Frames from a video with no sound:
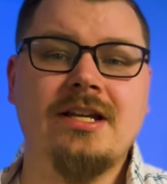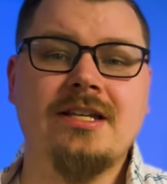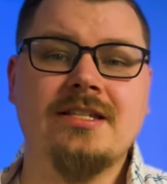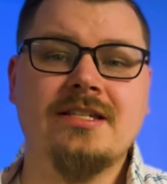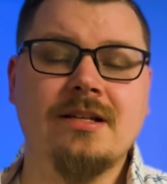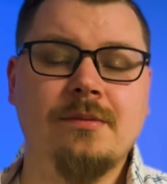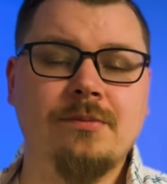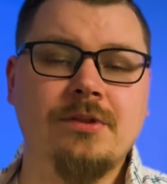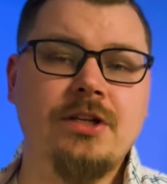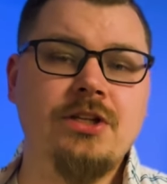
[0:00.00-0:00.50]
is
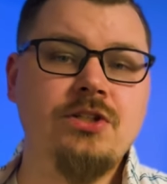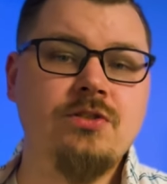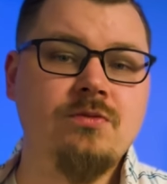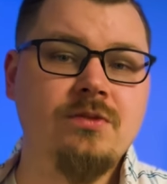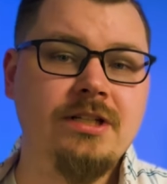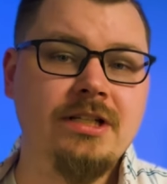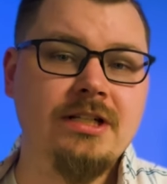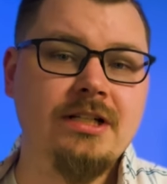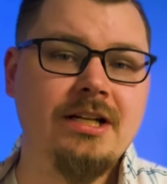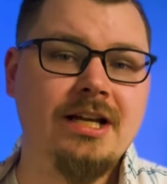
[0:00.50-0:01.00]
something
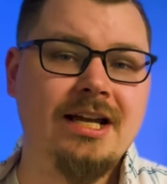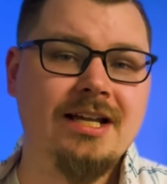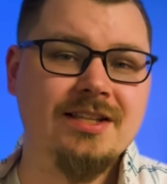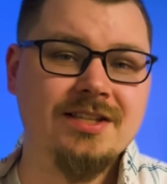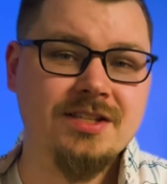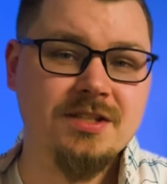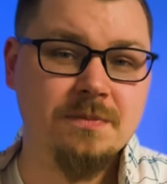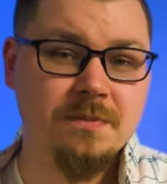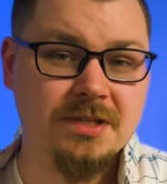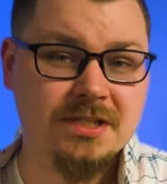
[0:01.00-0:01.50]
unique
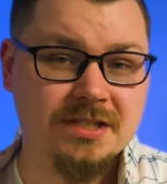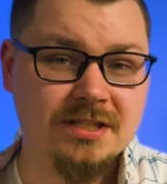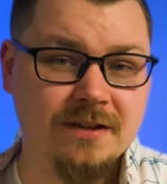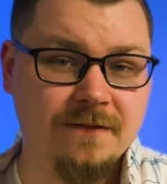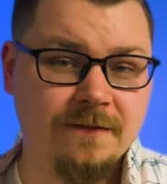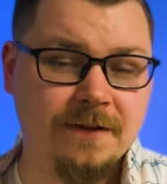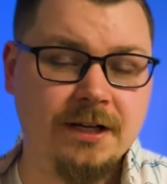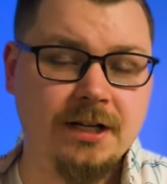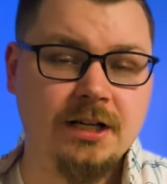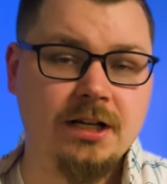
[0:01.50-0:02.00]
and
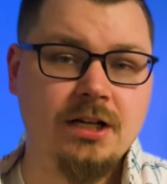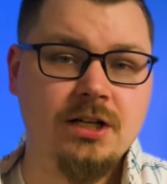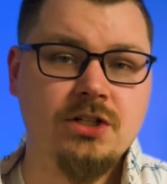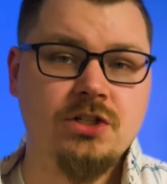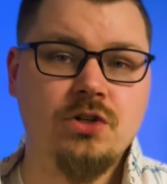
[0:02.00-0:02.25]
specific